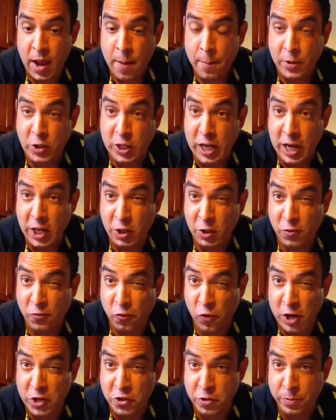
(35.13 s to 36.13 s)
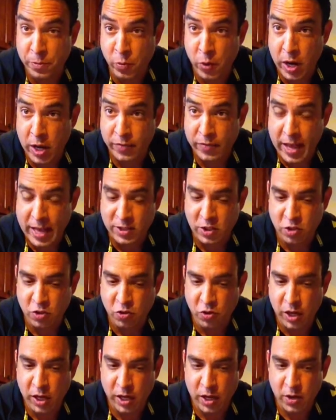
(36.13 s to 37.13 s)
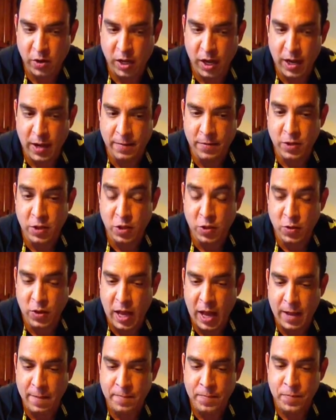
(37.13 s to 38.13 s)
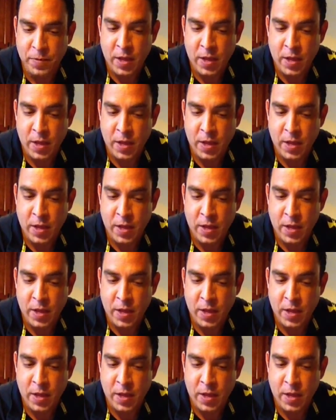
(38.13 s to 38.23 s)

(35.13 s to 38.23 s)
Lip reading: But you got to use fresher bread. That's the trick, okay, to do that.